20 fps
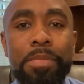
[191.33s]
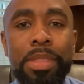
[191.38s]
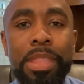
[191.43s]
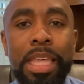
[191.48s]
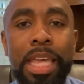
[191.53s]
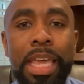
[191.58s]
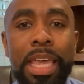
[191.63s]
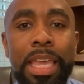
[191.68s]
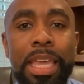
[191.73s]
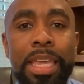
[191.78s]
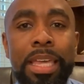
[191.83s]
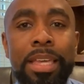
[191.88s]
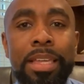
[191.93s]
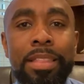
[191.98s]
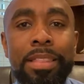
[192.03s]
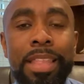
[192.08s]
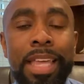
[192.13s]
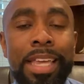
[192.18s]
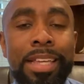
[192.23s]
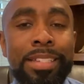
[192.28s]

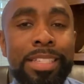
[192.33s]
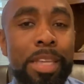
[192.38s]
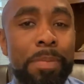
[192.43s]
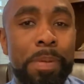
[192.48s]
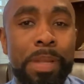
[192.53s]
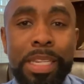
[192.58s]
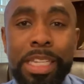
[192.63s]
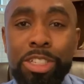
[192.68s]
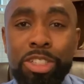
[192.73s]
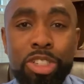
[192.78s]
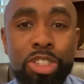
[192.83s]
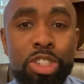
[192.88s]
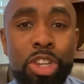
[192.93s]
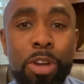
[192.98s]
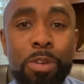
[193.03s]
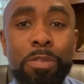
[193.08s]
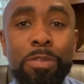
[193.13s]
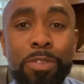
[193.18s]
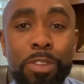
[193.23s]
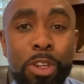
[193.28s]
they typically just
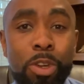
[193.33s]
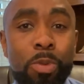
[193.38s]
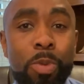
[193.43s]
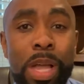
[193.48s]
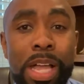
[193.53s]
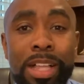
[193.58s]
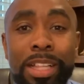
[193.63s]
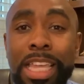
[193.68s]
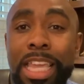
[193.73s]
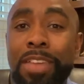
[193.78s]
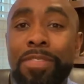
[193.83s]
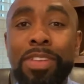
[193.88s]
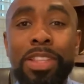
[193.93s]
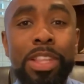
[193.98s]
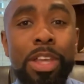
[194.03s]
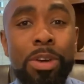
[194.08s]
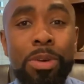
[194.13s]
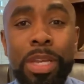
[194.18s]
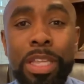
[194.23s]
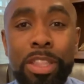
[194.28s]
don't feel well, even
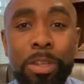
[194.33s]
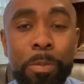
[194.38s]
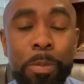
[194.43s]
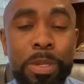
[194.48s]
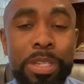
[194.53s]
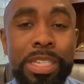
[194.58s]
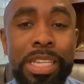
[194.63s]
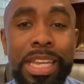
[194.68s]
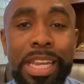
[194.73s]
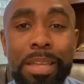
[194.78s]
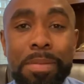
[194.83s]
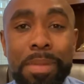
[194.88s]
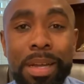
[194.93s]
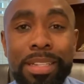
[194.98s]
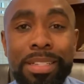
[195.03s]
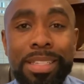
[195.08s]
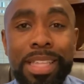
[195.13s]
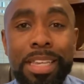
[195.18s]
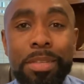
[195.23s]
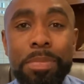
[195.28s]
though in the preceding
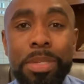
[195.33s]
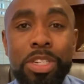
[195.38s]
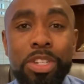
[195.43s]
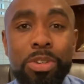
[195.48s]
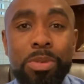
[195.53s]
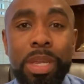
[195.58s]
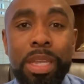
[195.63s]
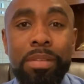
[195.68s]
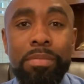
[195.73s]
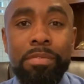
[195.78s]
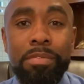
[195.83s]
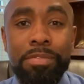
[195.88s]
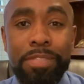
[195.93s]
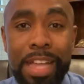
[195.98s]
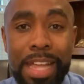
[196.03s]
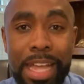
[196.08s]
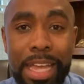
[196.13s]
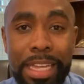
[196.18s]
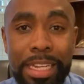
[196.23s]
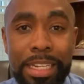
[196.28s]
months they have been doing
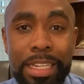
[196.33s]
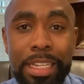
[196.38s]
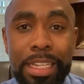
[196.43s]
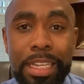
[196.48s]
fine.